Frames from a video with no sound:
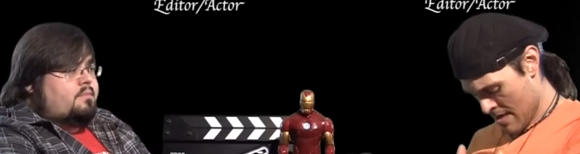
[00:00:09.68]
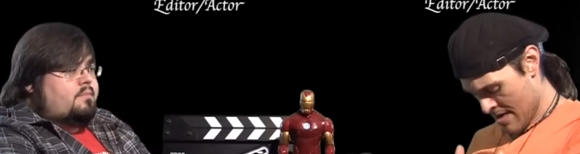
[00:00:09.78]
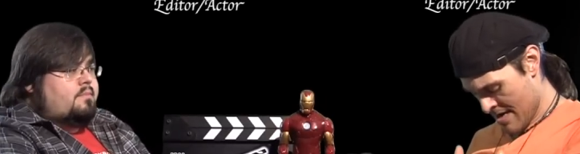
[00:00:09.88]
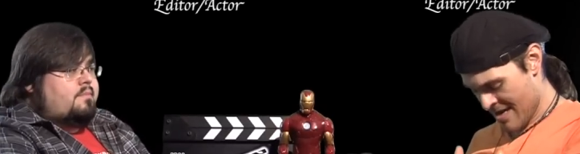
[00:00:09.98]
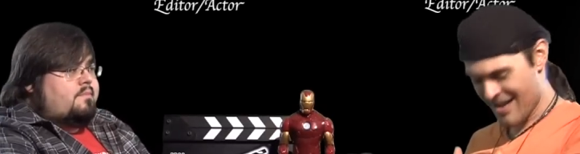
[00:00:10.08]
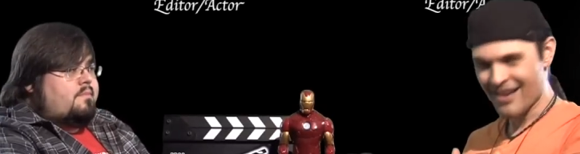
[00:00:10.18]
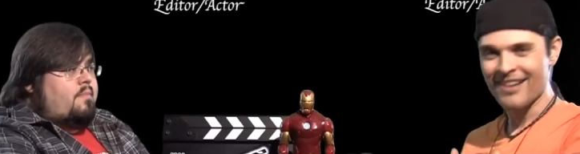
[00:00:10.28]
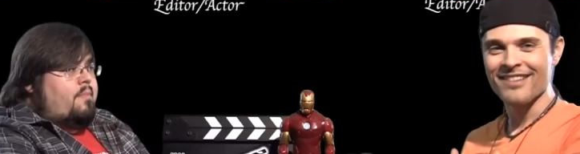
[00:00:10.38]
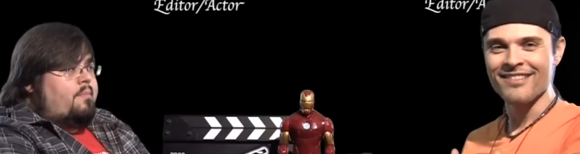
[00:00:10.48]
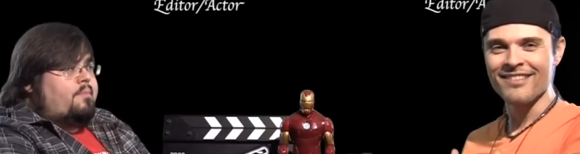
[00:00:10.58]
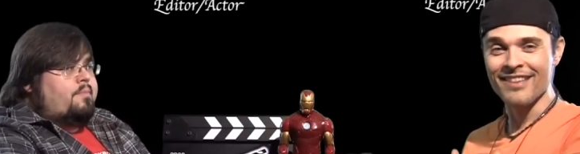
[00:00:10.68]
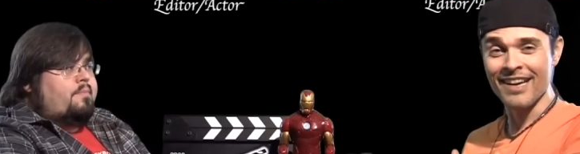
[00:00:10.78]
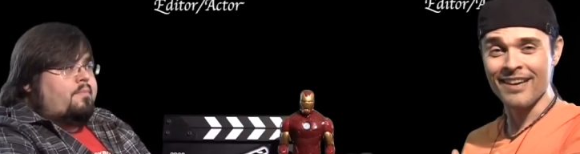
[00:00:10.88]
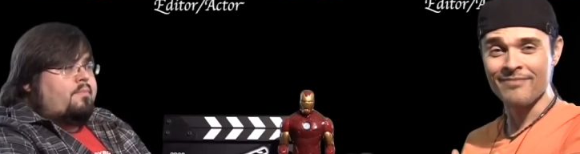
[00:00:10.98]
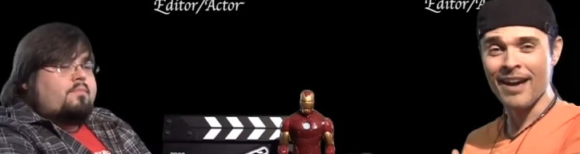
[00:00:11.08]
Speaker 1: Uh,
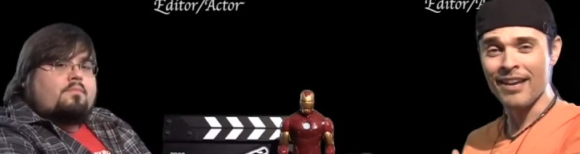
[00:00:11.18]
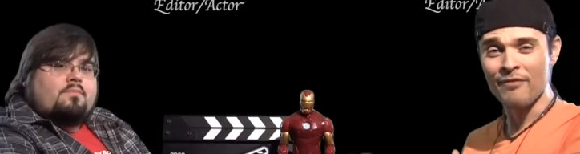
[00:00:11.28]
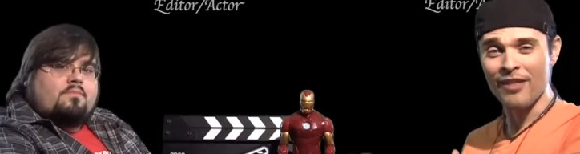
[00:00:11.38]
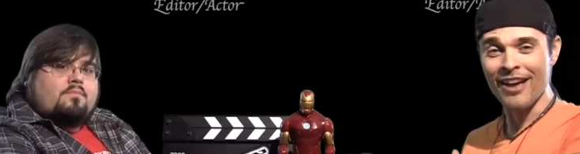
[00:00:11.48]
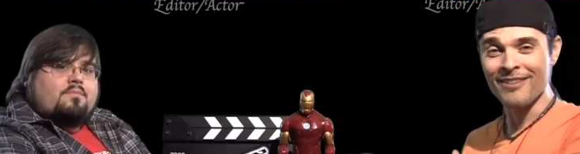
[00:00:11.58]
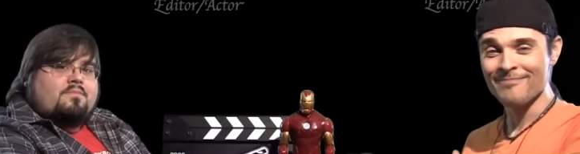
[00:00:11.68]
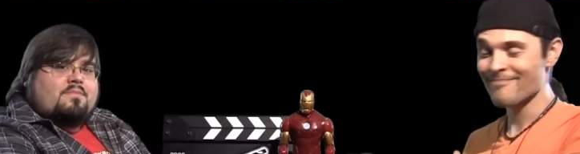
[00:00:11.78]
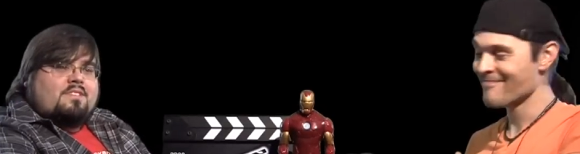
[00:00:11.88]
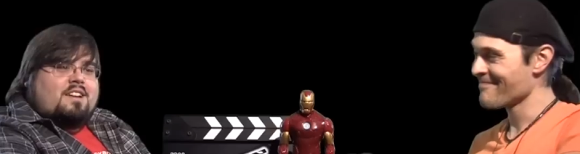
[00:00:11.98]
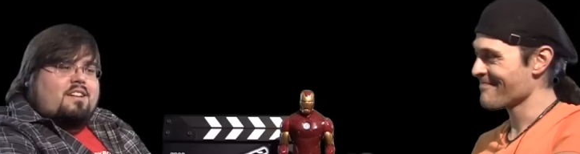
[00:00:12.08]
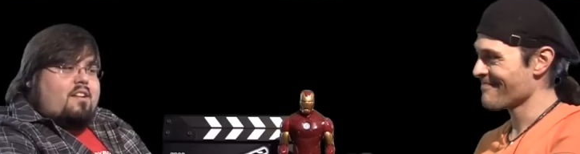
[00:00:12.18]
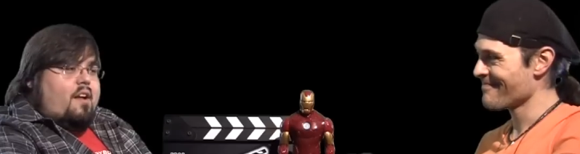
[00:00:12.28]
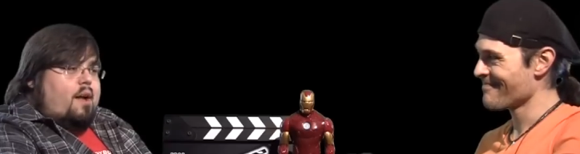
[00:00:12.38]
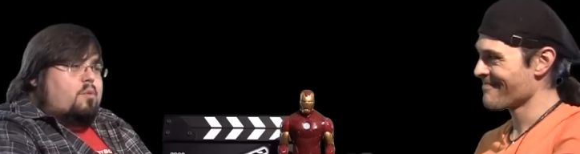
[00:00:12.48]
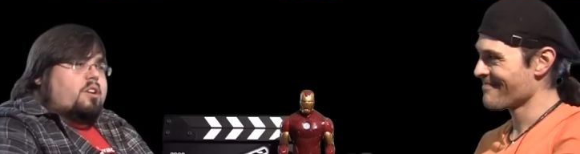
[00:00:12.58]
yeah, I can fly.
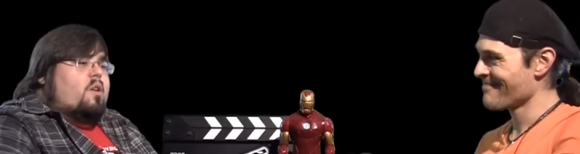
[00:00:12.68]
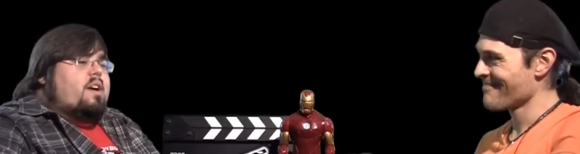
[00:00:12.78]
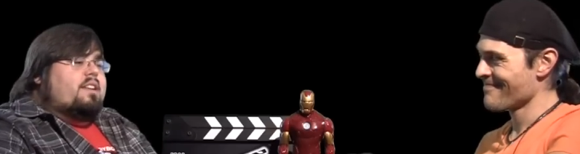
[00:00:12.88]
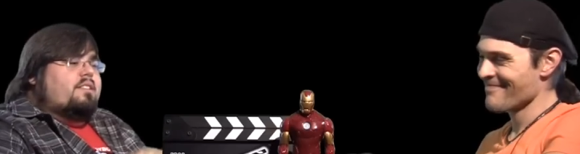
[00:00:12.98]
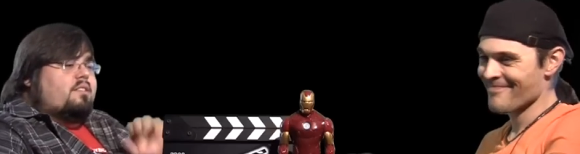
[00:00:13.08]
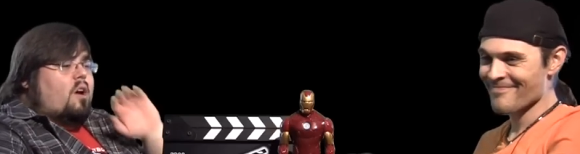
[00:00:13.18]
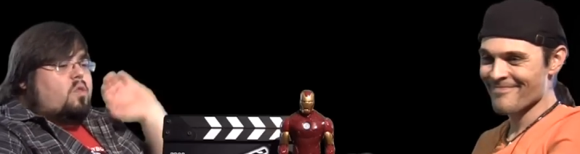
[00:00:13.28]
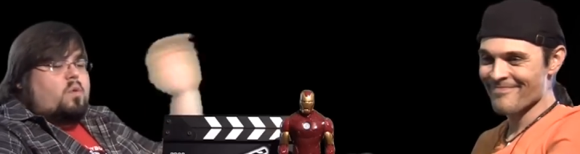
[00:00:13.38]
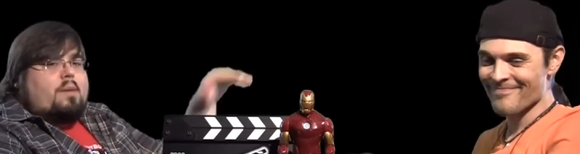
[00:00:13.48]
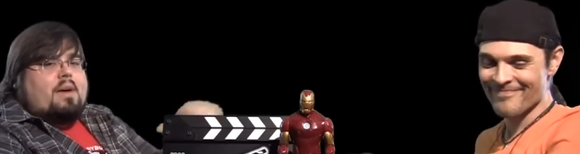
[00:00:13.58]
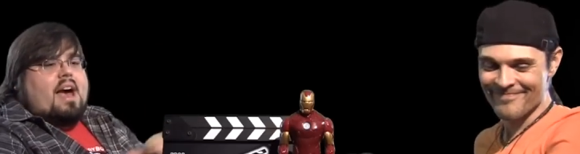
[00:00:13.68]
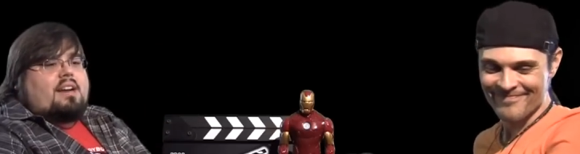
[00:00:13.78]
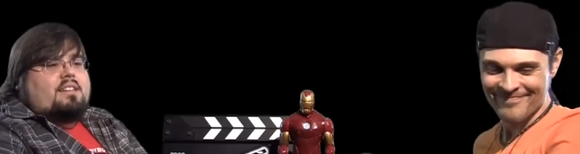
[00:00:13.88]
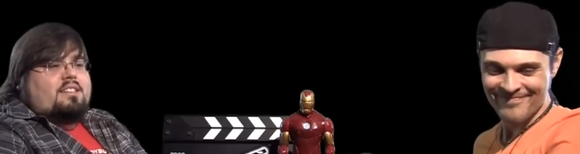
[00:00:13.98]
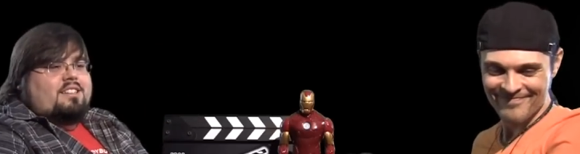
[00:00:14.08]
And we're going all the way
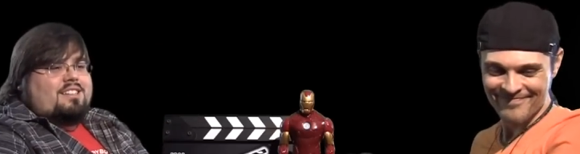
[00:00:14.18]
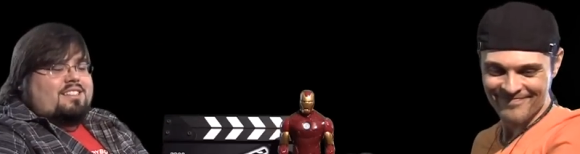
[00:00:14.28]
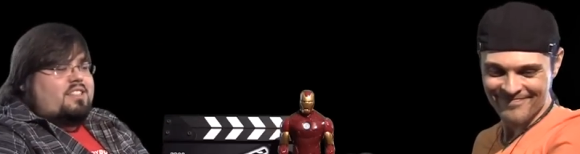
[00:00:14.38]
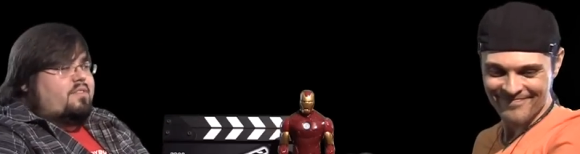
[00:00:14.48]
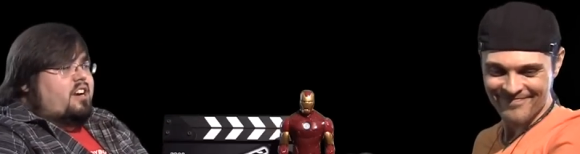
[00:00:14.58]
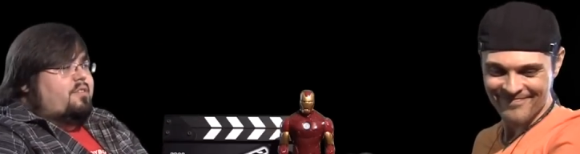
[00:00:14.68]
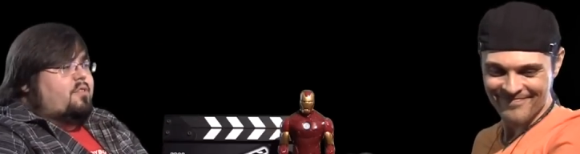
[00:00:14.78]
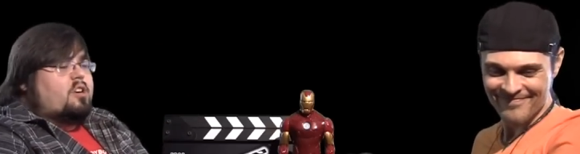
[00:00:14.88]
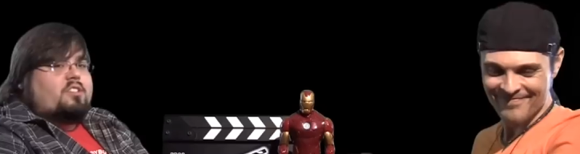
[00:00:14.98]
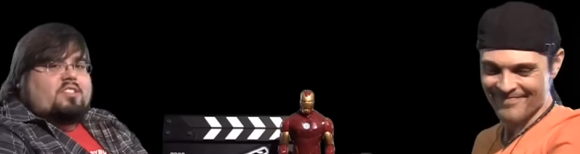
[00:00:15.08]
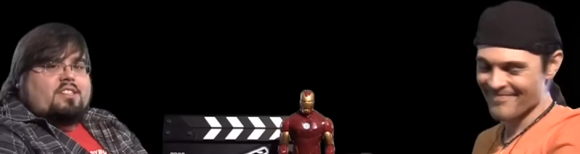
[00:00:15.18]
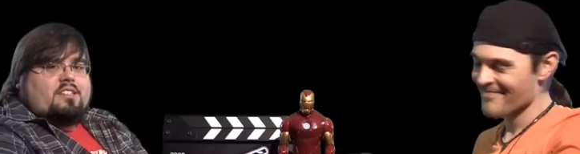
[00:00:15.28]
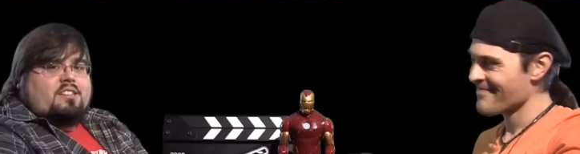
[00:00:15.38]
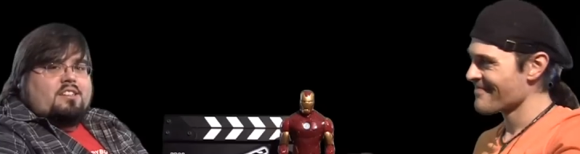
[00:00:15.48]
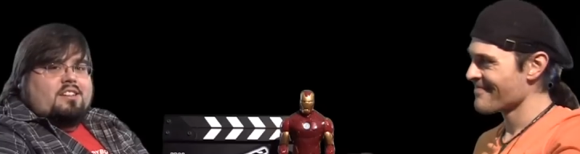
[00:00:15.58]
back to the very first
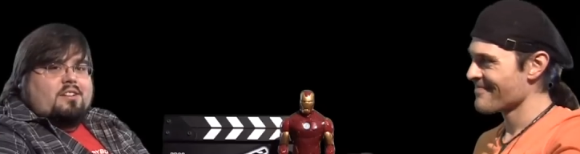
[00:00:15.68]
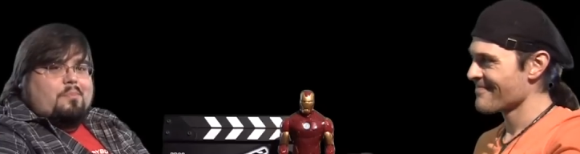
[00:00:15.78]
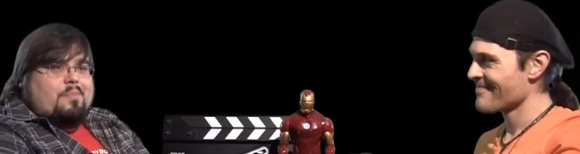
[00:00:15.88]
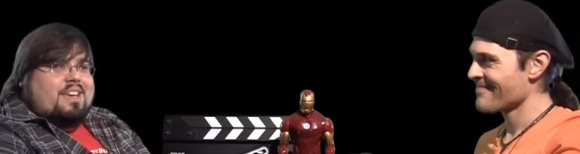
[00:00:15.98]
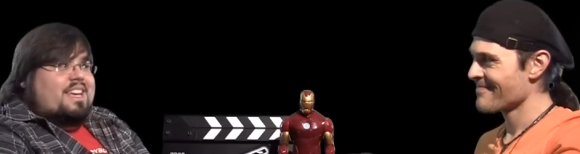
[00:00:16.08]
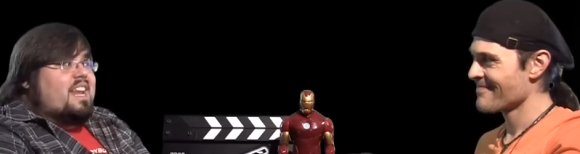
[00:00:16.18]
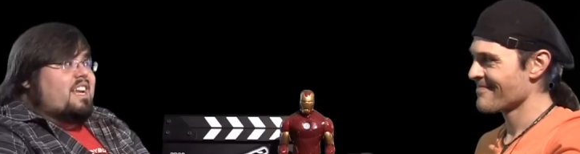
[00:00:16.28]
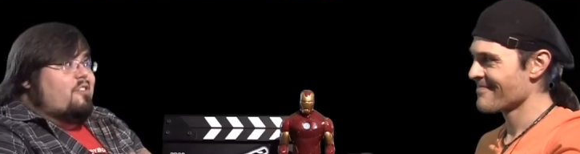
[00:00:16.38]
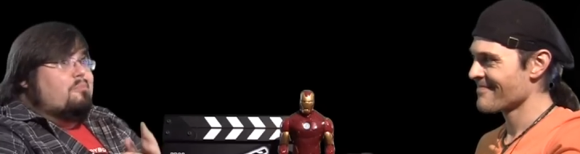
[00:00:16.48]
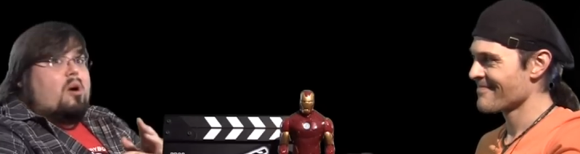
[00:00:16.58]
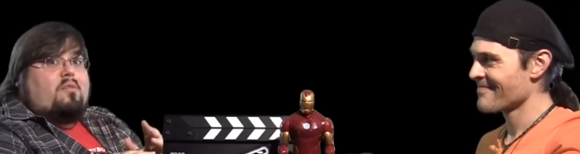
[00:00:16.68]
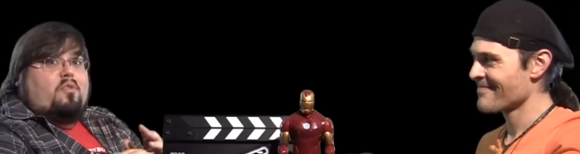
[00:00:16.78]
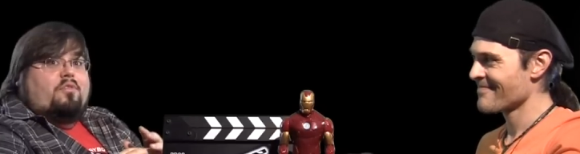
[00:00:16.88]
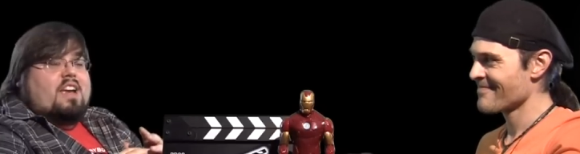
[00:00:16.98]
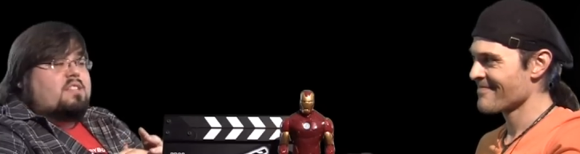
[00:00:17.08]
beginning of Marvel
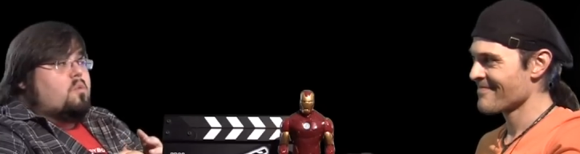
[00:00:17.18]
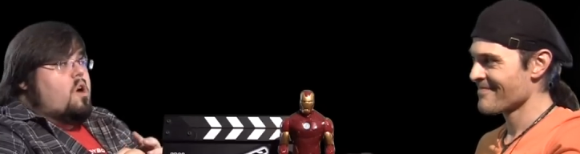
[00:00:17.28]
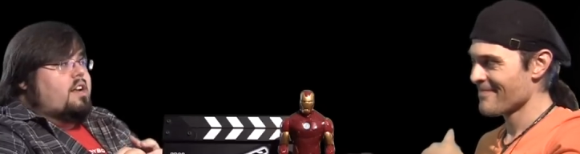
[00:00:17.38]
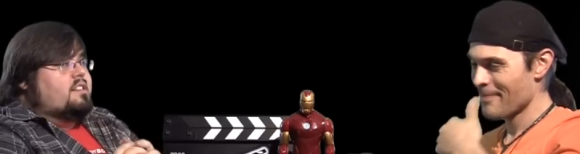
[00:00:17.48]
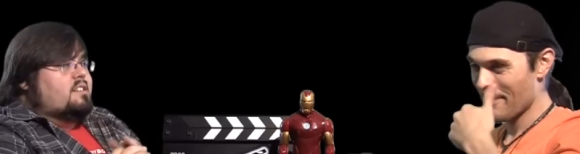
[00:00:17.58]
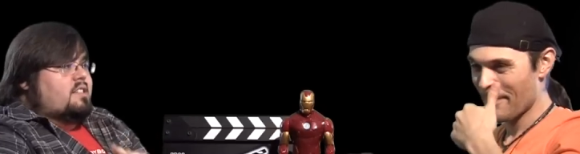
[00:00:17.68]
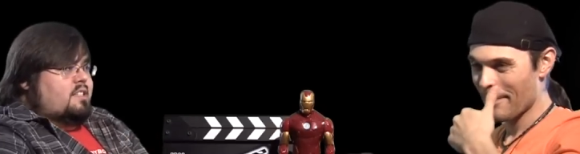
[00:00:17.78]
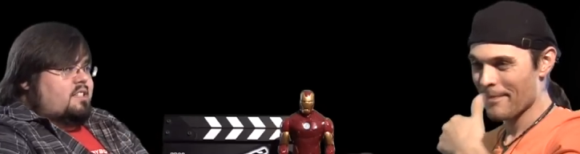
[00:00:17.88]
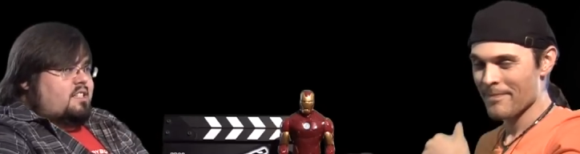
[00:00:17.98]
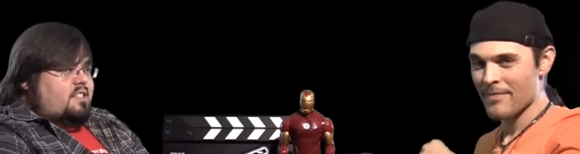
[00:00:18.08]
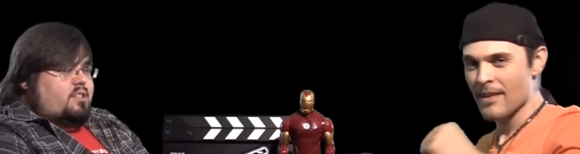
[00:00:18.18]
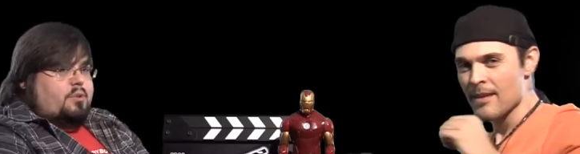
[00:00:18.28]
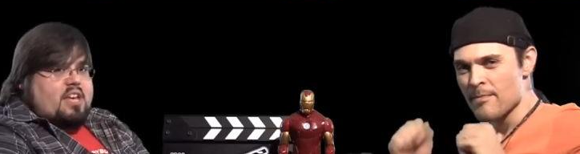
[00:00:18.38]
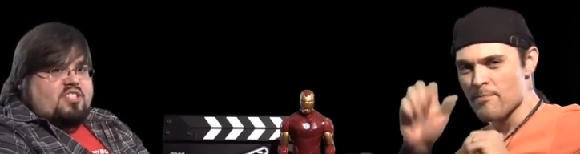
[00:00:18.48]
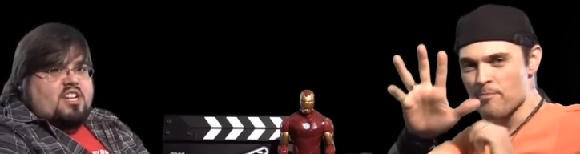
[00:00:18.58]
Phase one, two
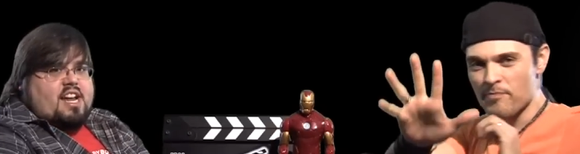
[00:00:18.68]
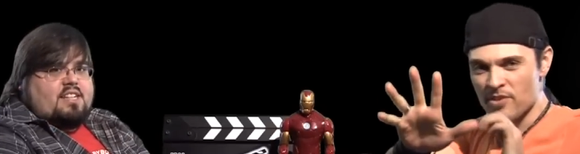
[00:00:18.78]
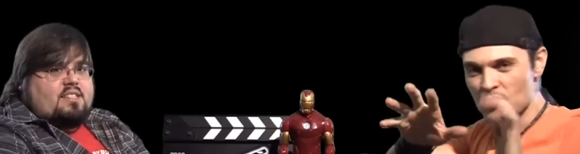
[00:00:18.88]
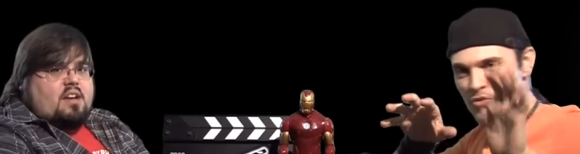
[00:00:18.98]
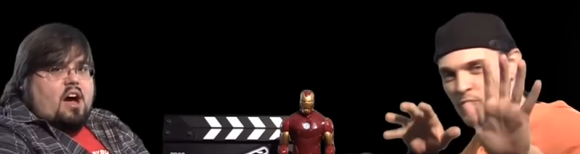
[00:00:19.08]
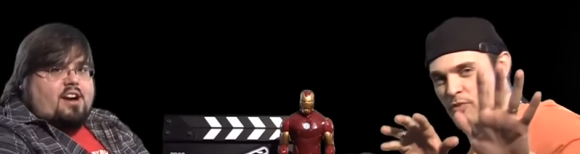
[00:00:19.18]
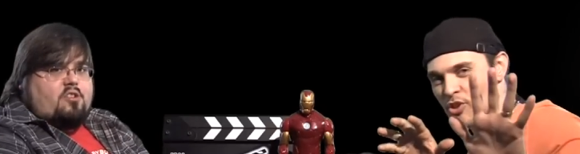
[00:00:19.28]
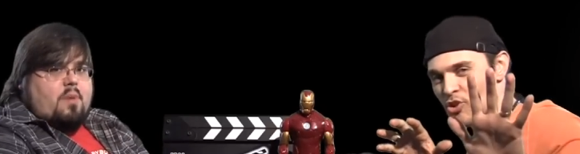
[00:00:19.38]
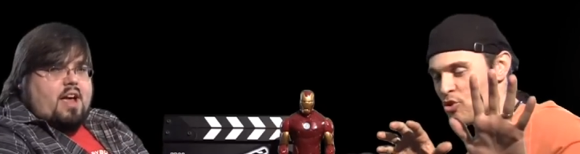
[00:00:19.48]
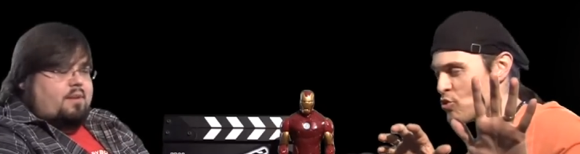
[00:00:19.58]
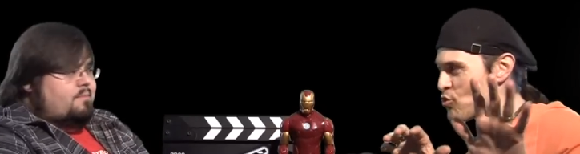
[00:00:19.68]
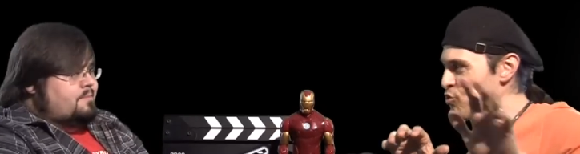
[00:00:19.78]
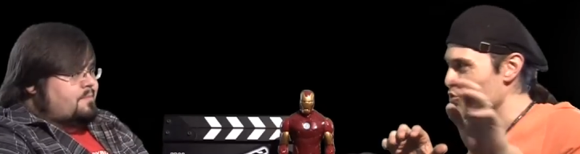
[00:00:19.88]
thousand eight's Iron Man.